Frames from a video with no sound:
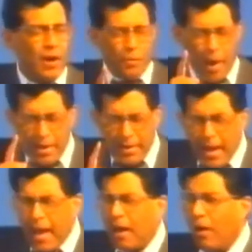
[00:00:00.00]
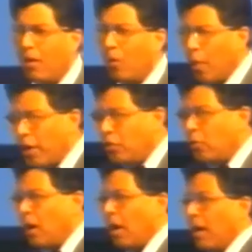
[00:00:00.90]
Right now, where
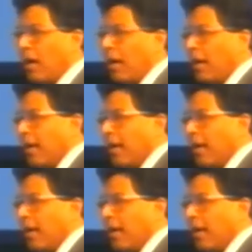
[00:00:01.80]
you are,